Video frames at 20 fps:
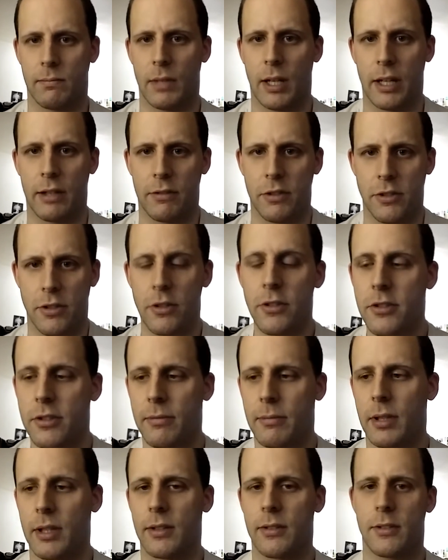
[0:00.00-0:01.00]
Irish
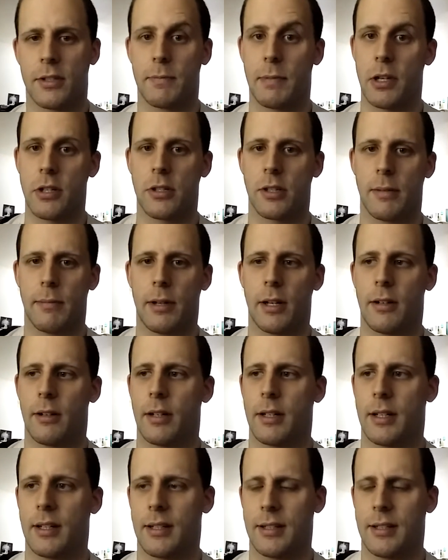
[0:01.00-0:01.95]
instruments, especially bodhran.